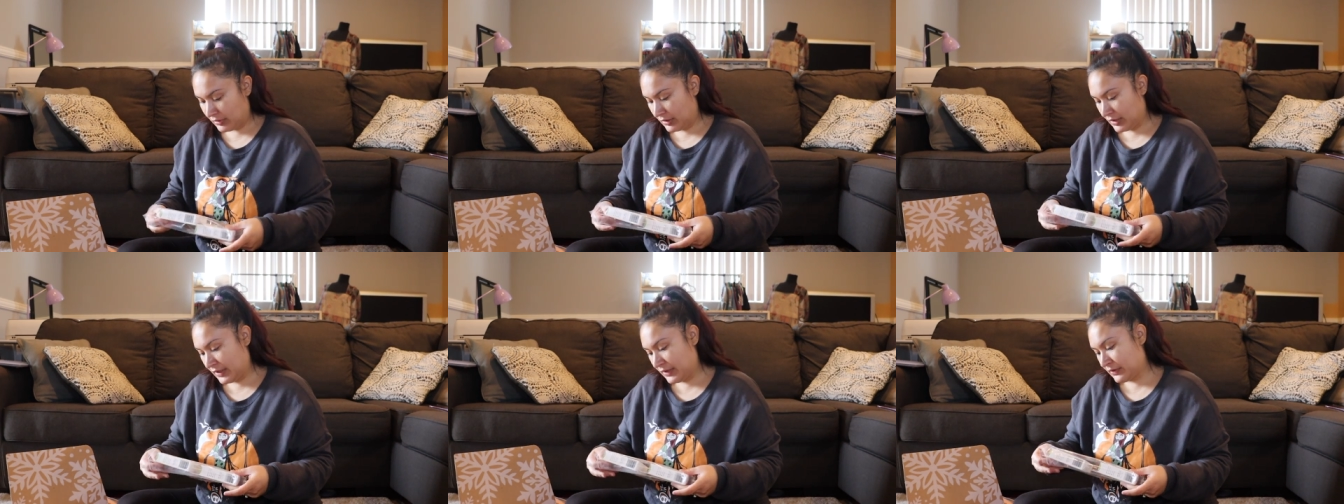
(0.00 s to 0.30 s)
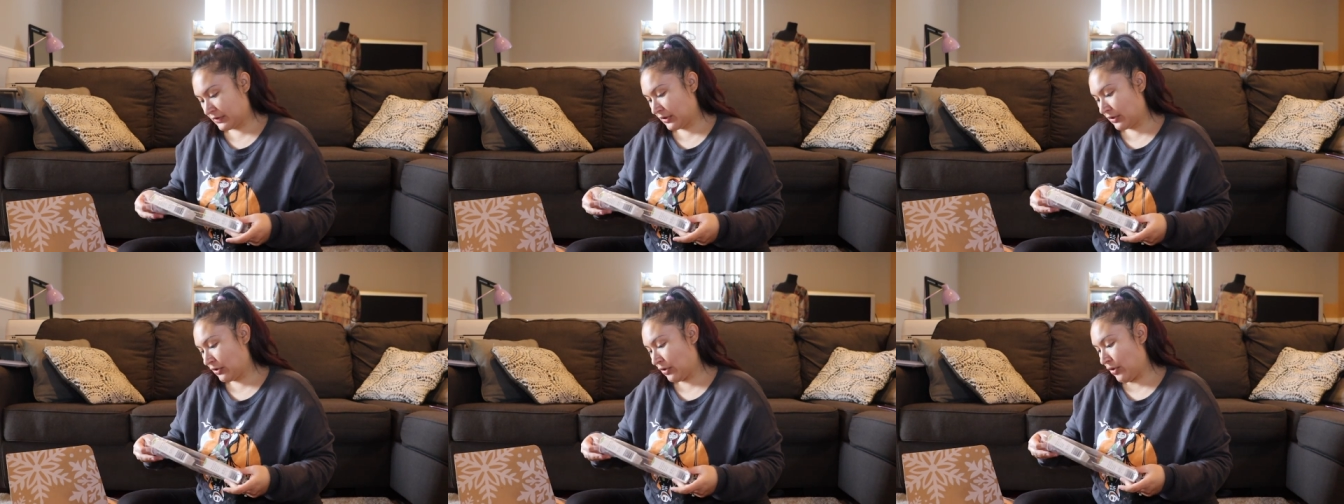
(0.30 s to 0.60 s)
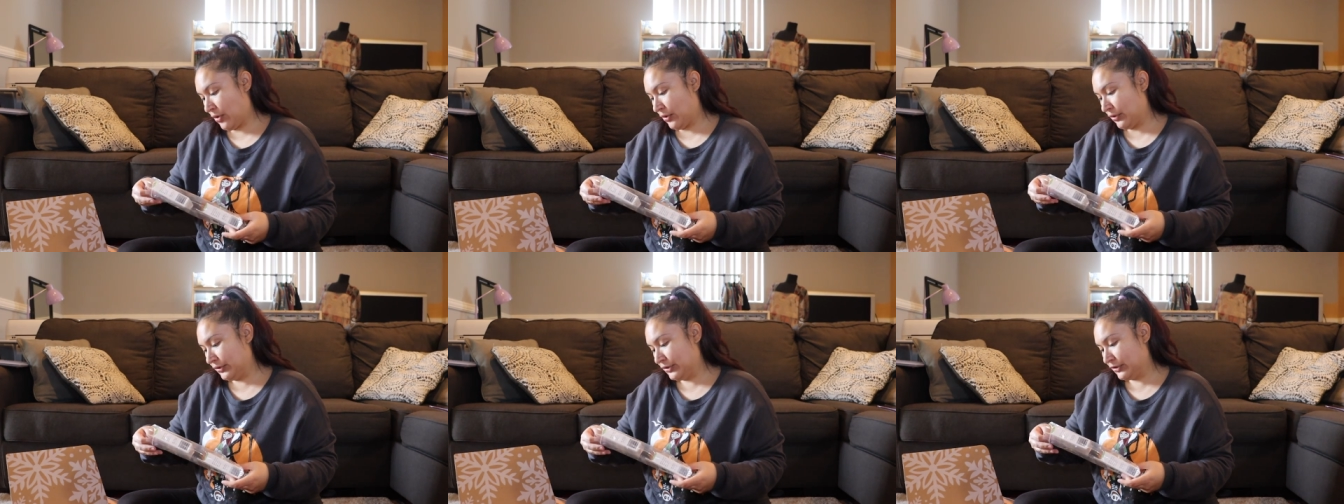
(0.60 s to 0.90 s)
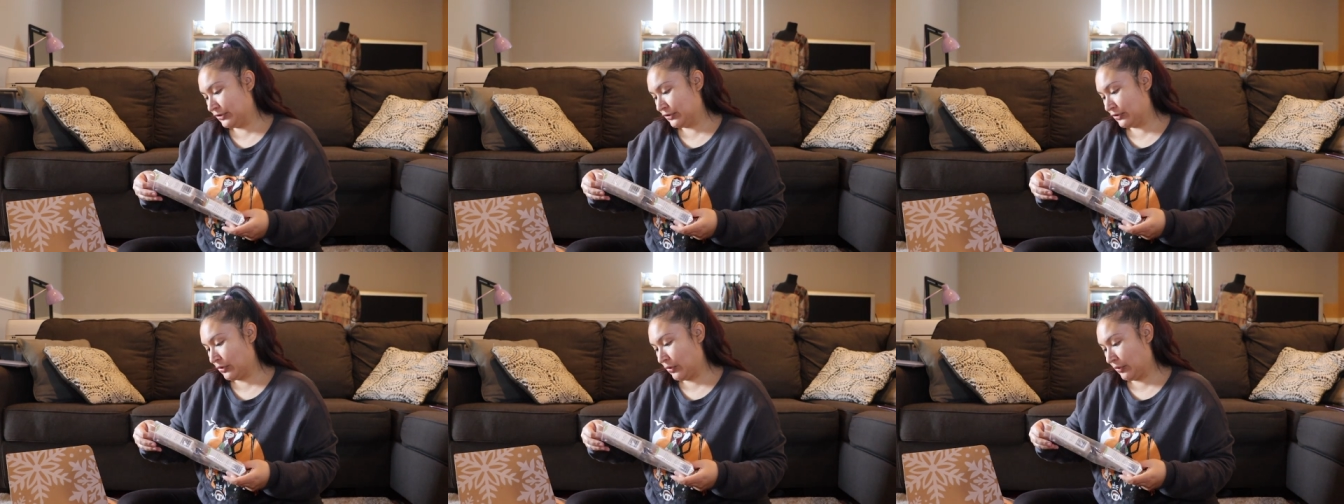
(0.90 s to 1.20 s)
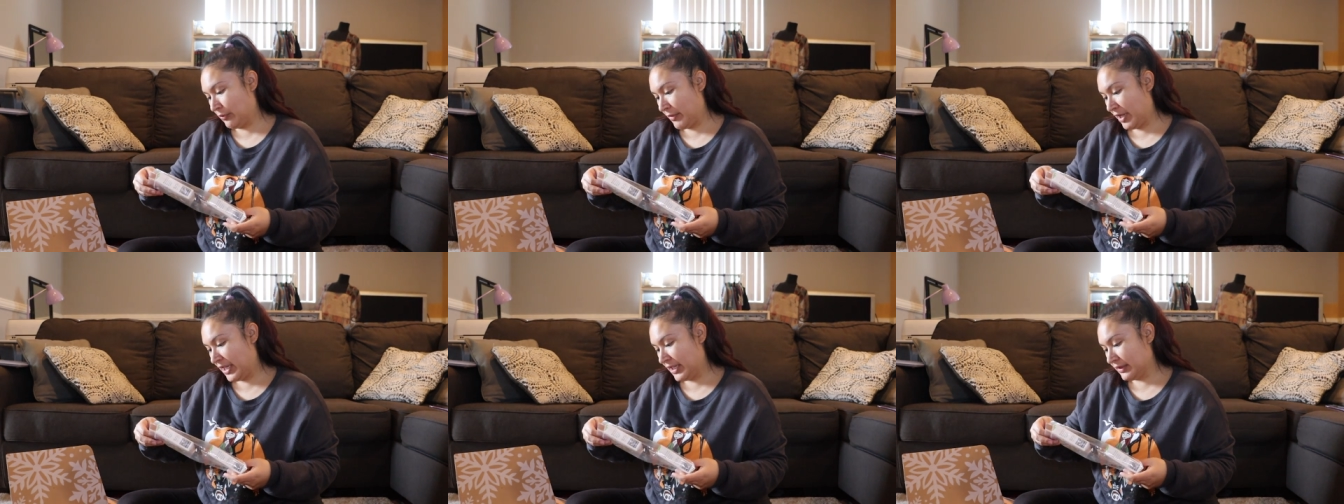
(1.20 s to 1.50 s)
These are called
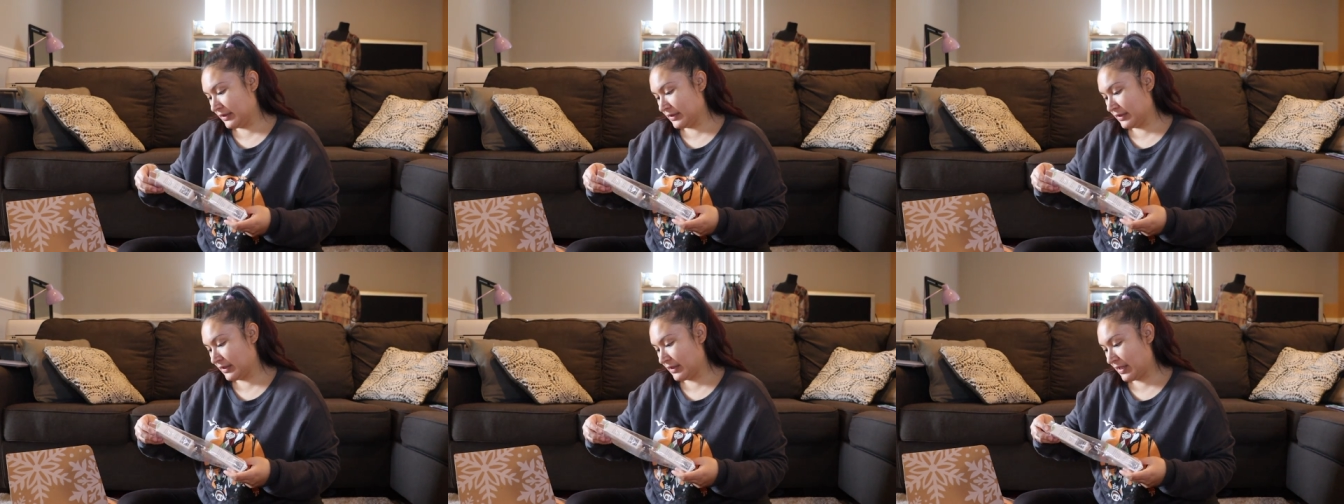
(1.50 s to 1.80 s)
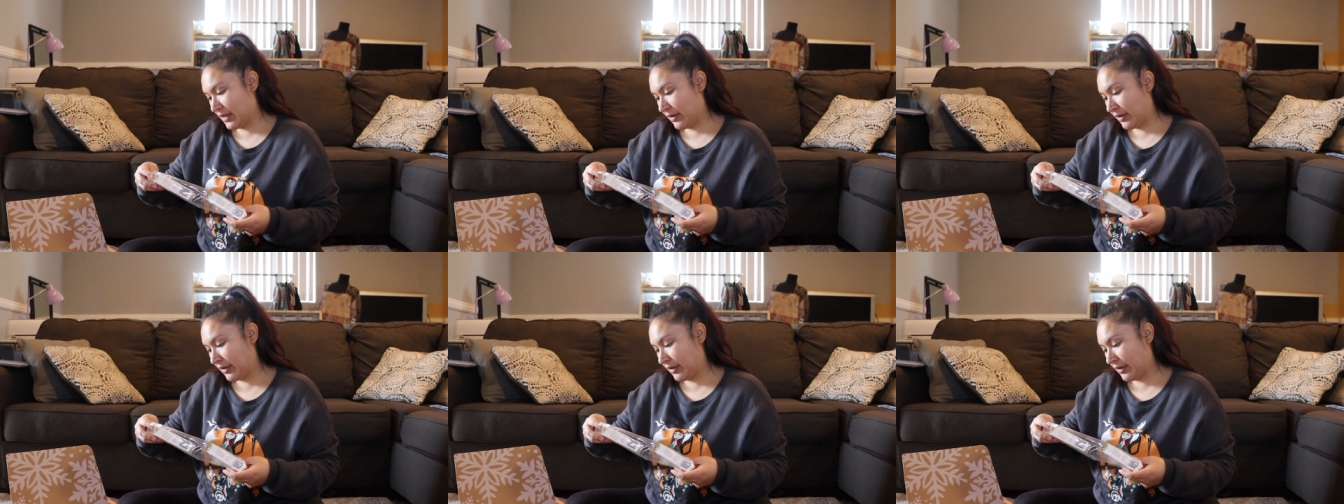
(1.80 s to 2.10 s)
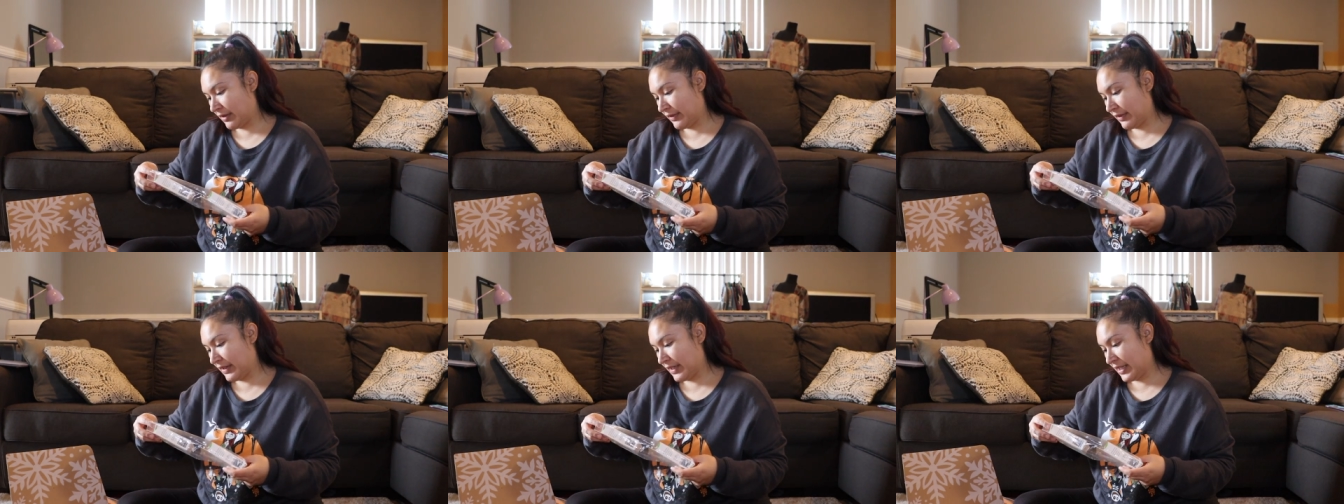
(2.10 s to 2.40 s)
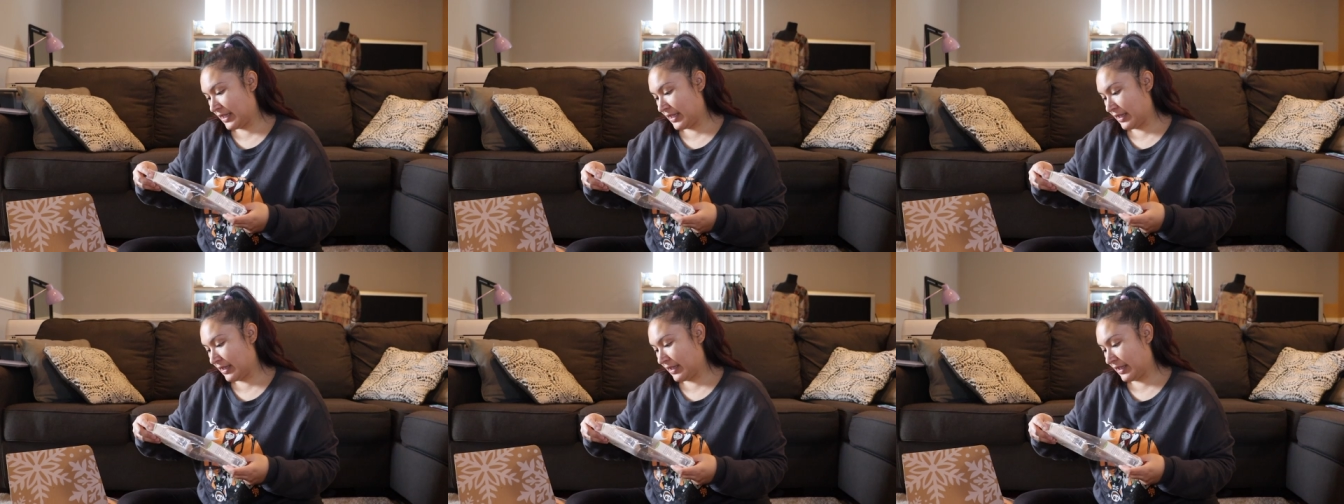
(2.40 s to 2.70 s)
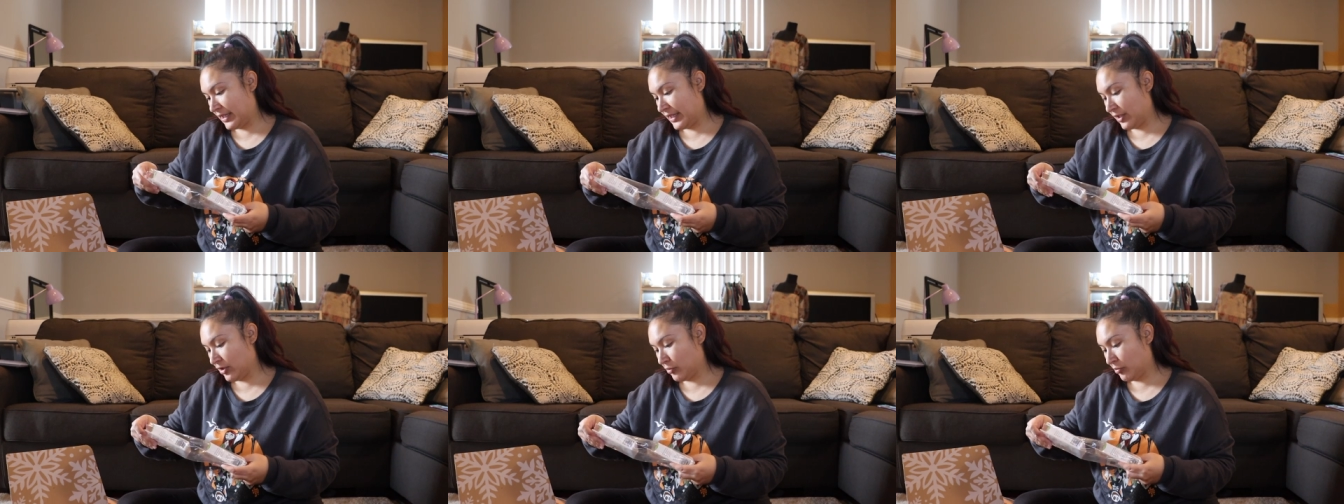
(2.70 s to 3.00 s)
soulmates. They're the
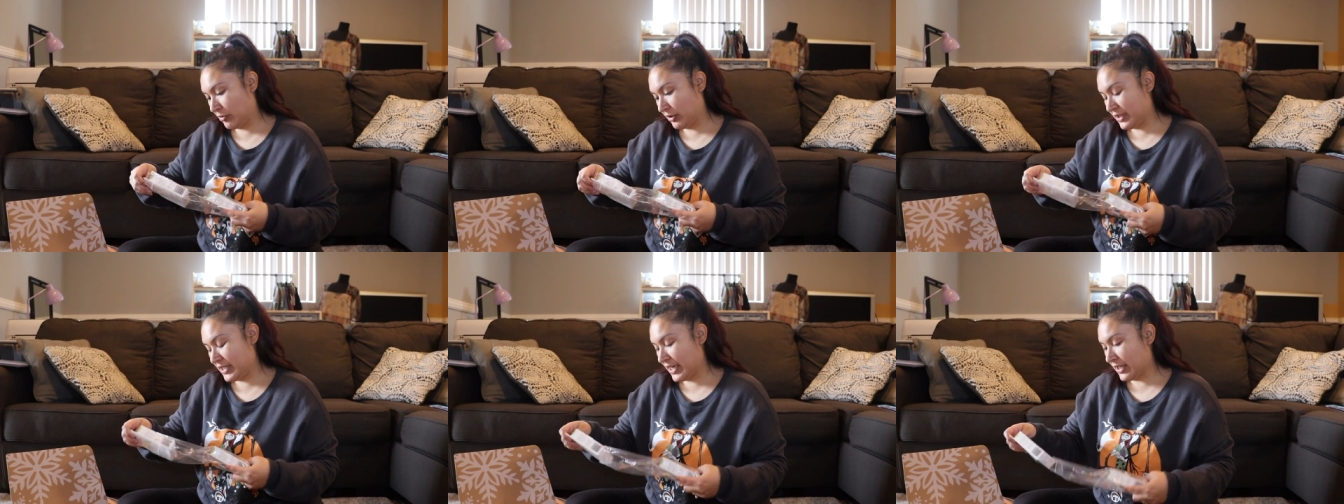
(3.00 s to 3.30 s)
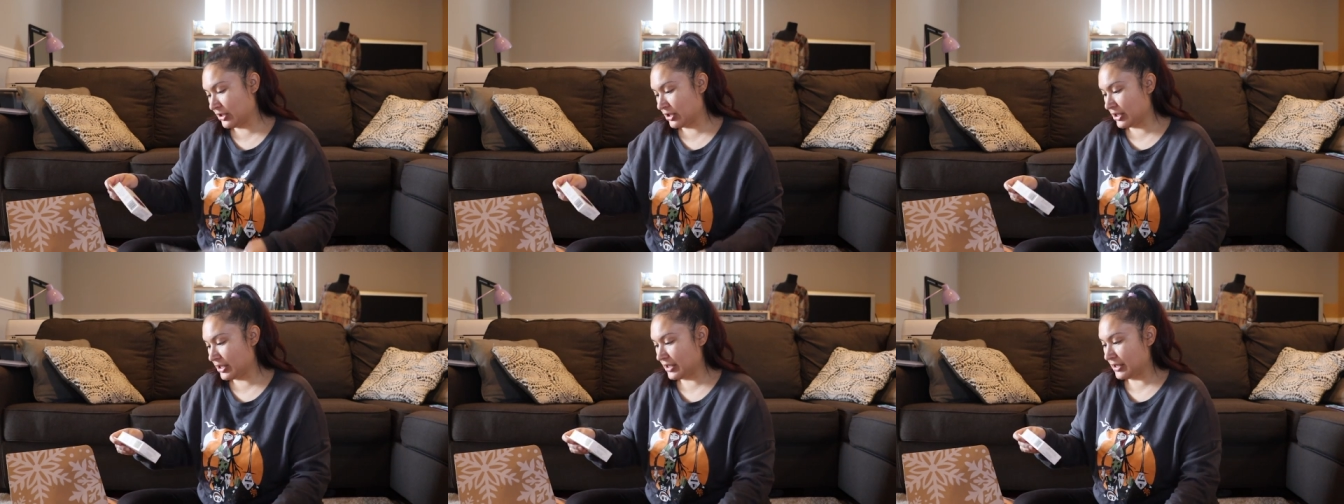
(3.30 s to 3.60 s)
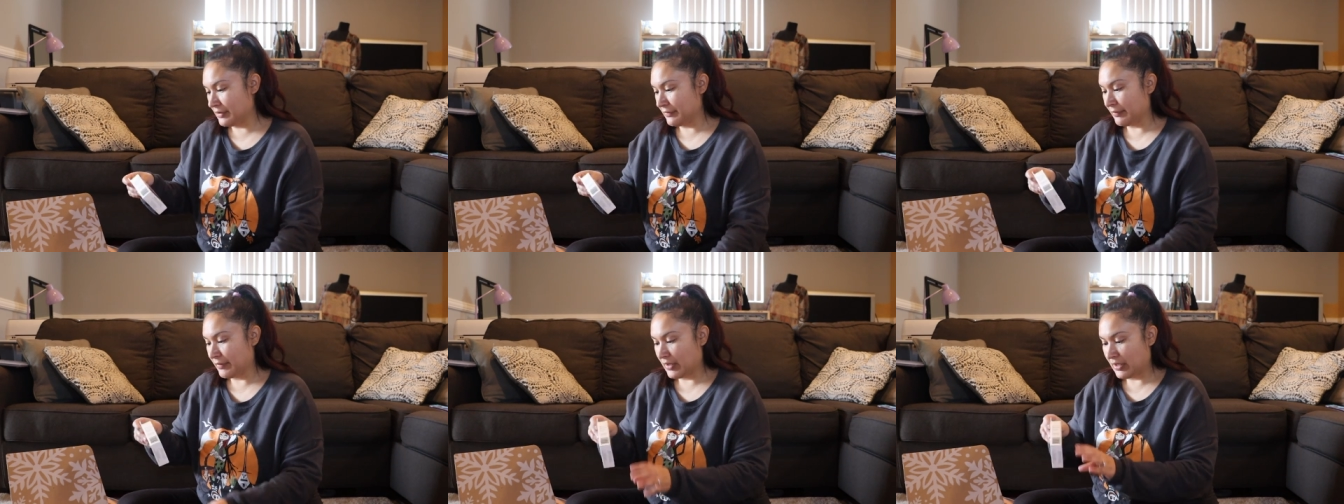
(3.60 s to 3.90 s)
heel protector.